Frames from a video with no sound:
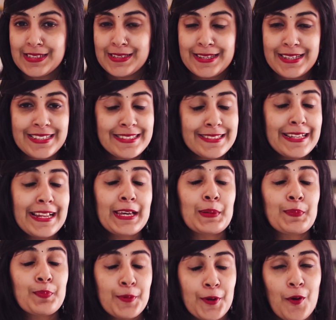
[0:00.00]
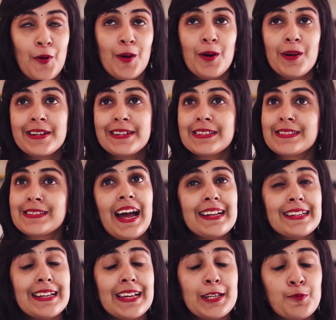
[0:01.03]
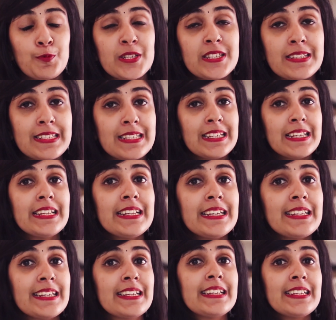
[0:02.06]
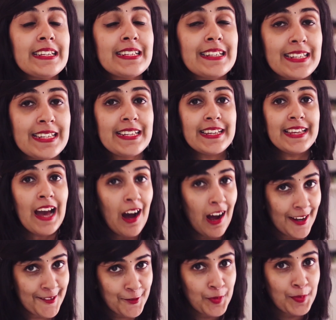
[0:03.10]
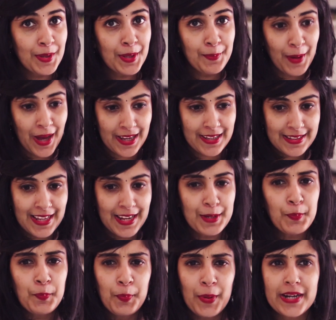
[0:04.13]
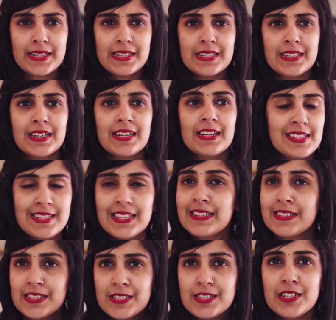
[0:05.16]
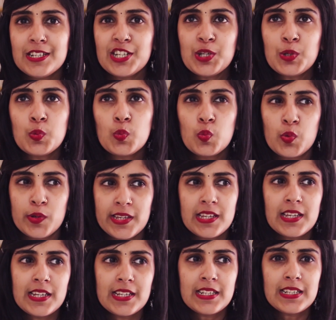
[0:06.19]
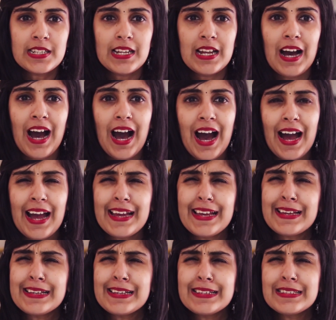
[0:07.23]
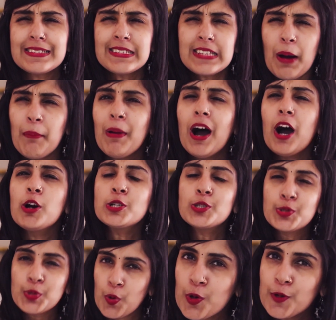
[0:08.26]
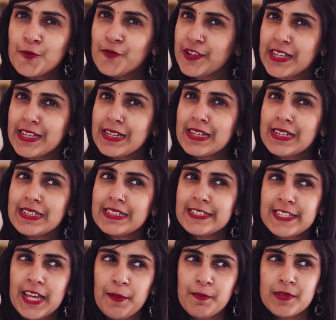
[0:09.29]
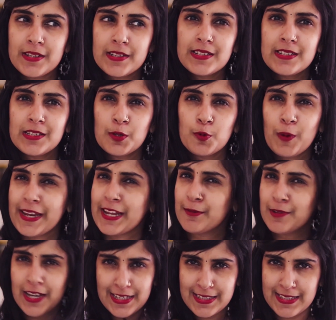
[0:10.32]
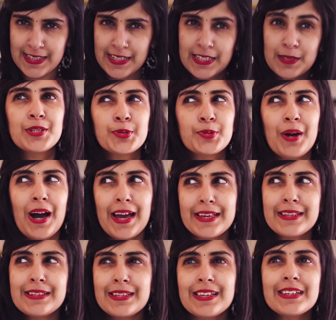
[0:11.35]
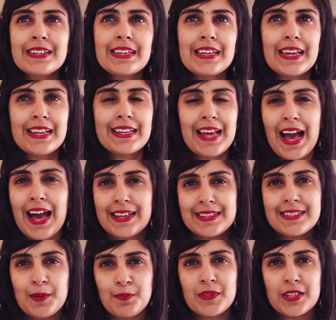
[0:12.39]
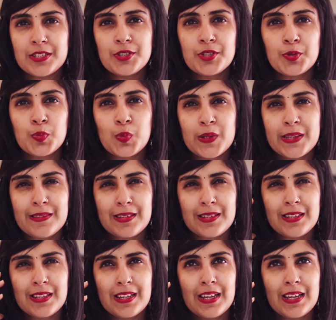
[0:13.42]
things like prawns, and it was really hard for me back then. But since turning vegan, I somehow don't feel tempted whenever I see it. So I think it has something to do with